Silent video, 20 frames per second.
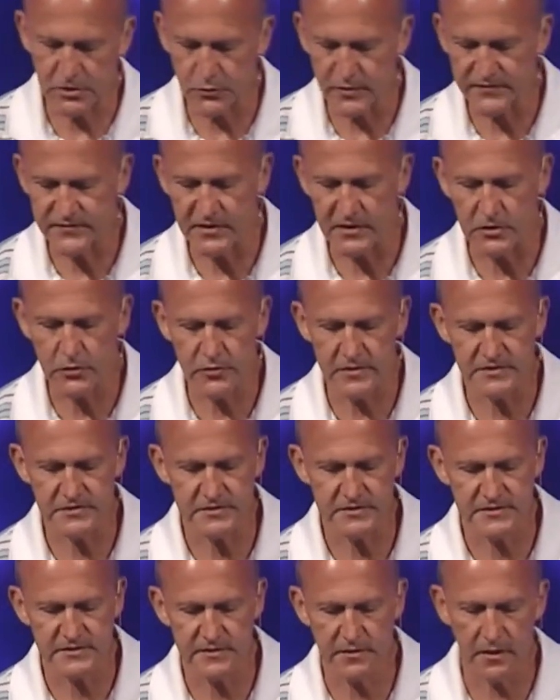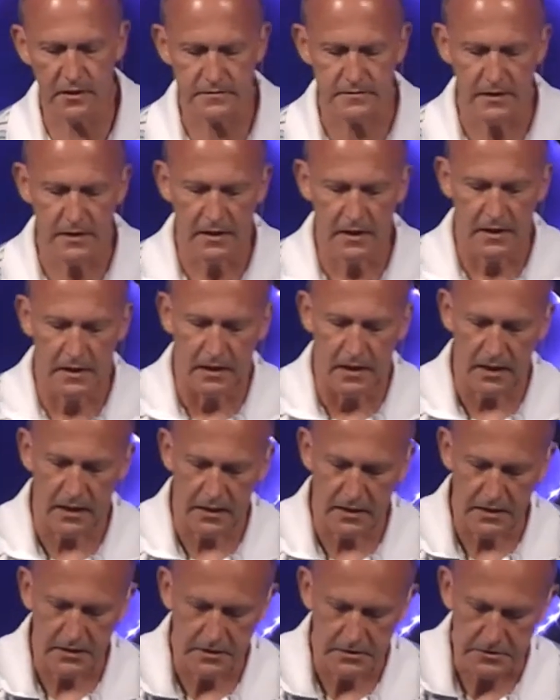Corinthian Christians, thought,
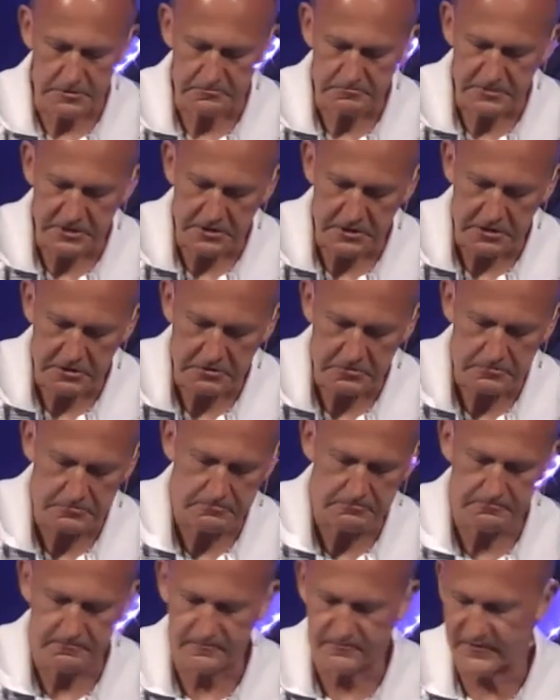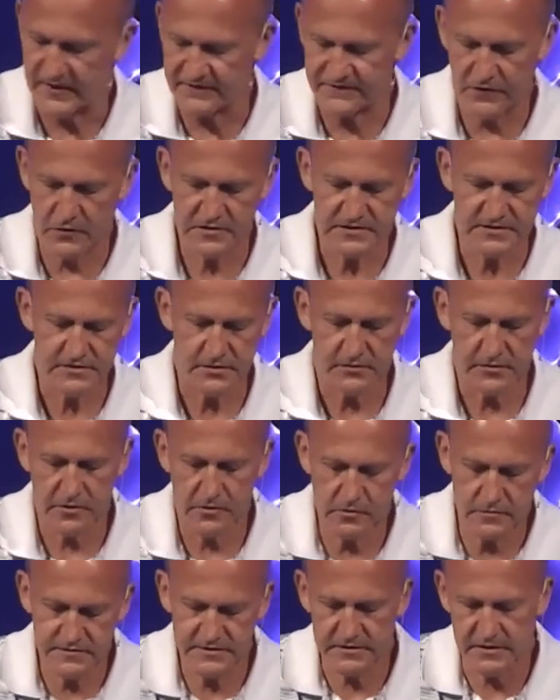uh, you know, they focused on their
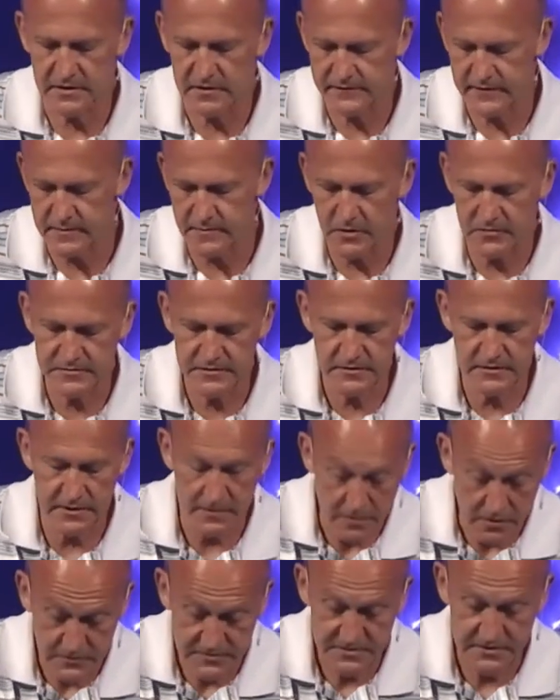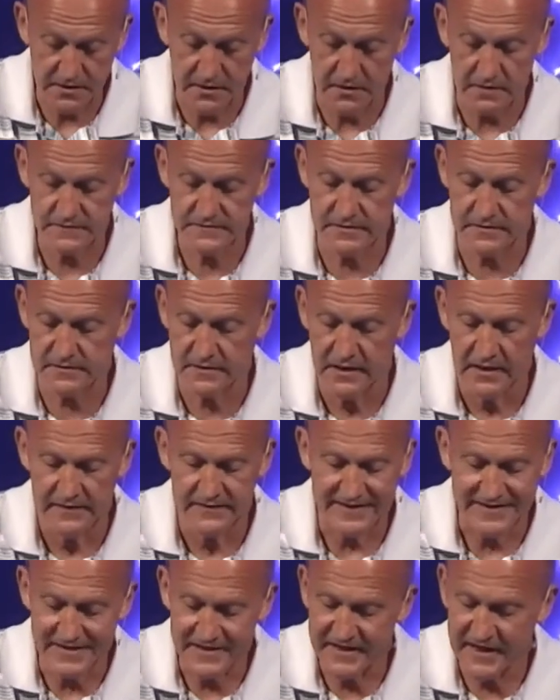own self, them on their own selves, and
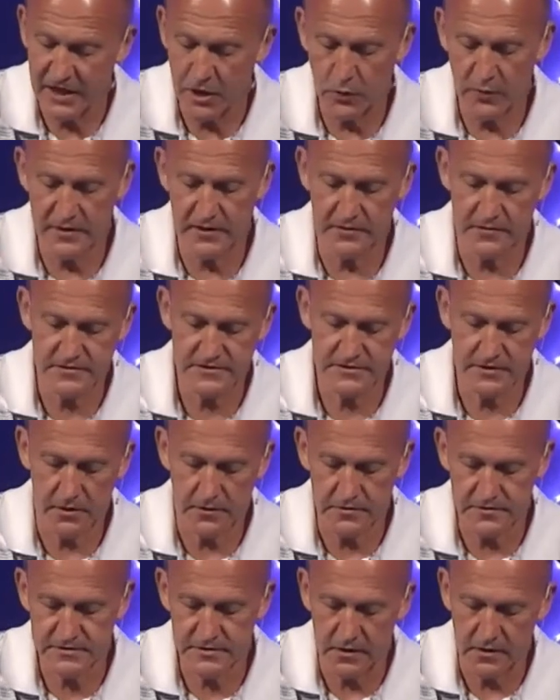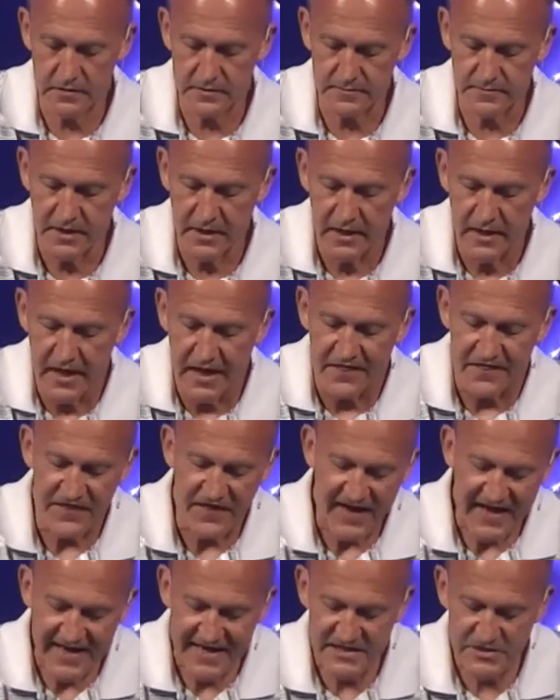they didn't care what others thought or saw. And
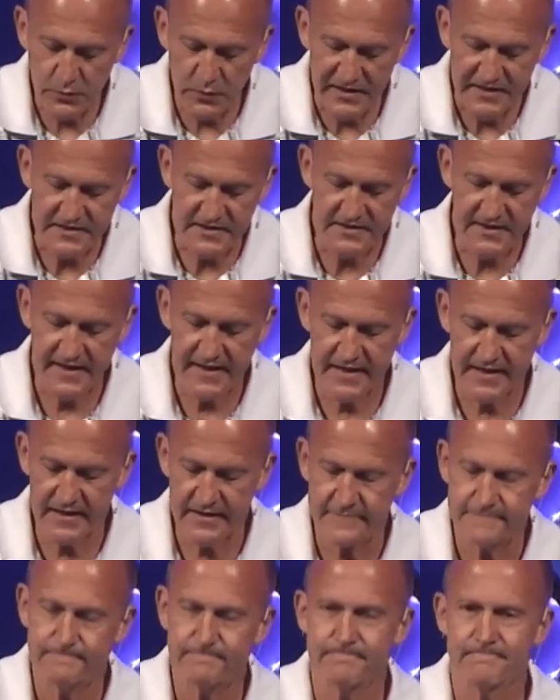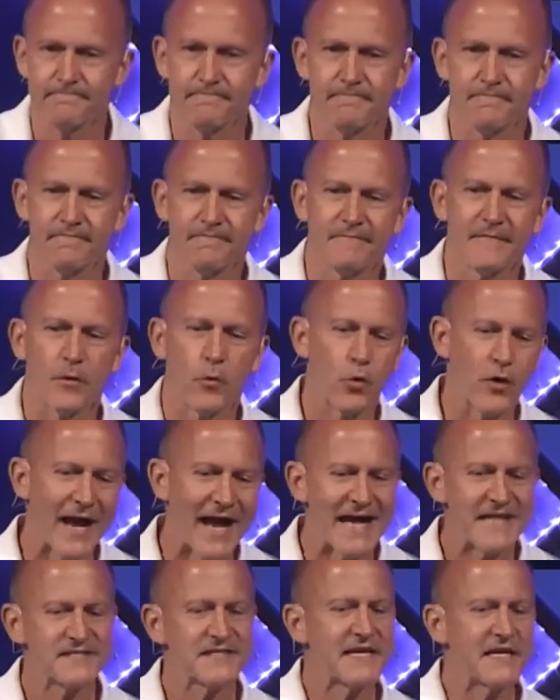they, as we today, were
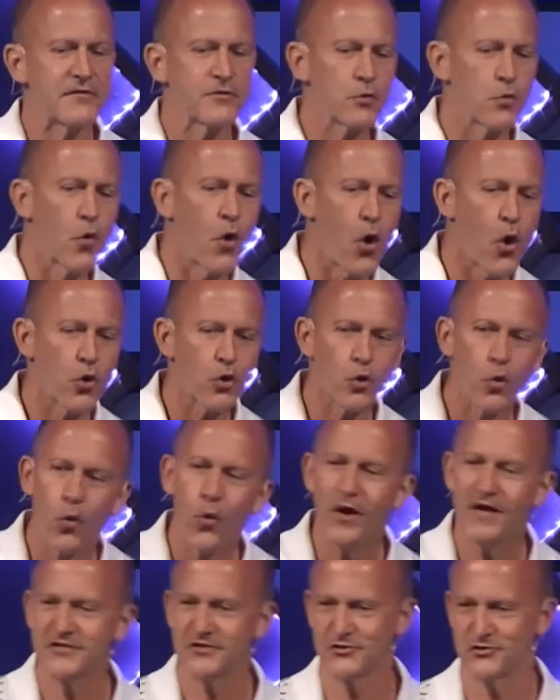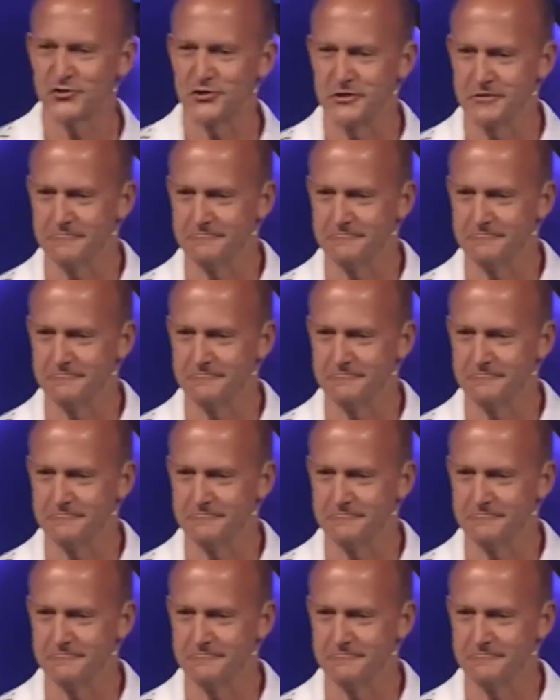asking the wrong question.